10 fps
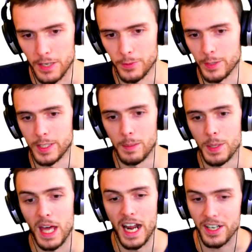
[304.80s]
whatever number
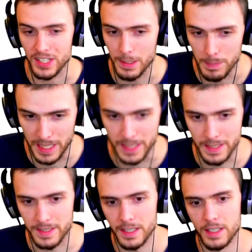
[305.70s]
that actually
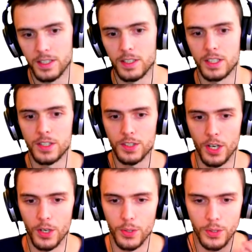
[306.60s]
means.
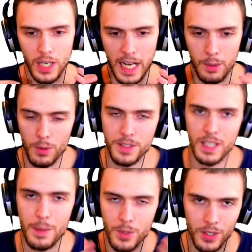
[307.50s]
So I'm
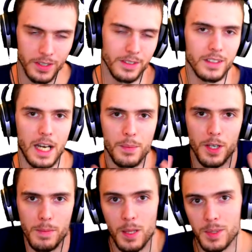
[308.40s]
not a
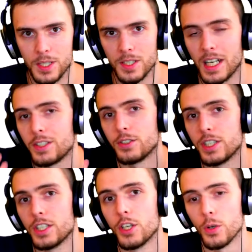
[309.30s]
mathematician. I
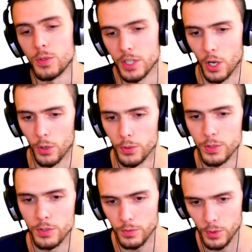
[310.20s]
didn't know the code
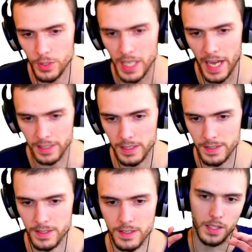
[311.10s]
for the
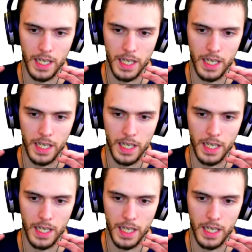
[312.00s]
analysts.